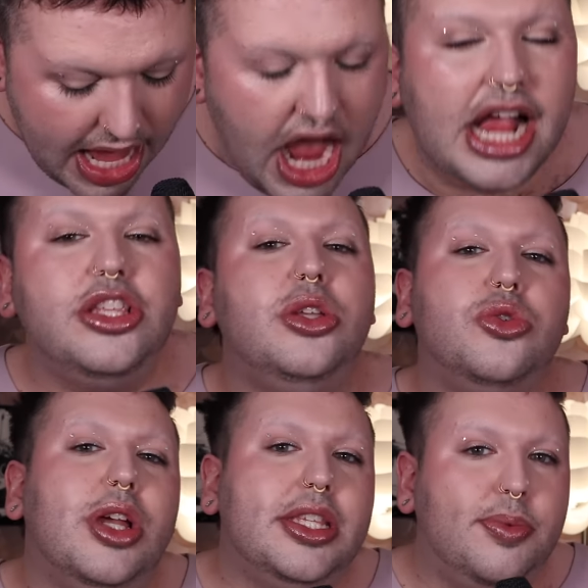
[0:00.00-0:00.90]
I just don't
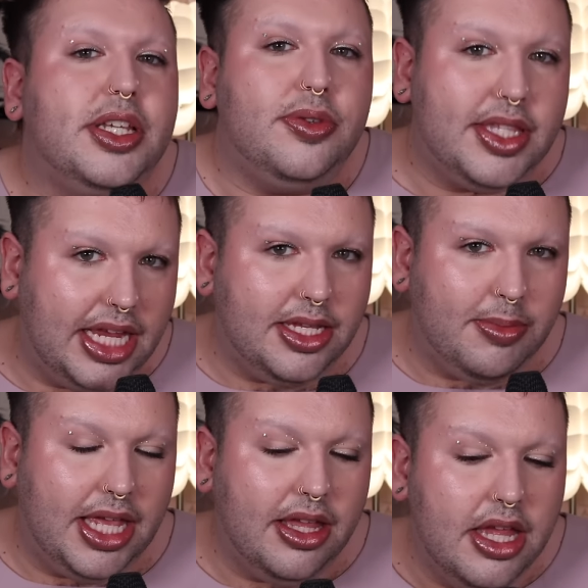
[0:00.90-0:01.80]
trust what you say to
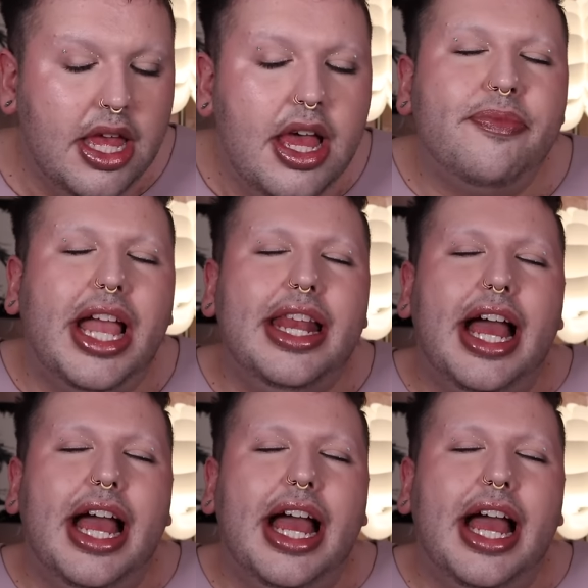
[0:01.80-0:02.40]
me. And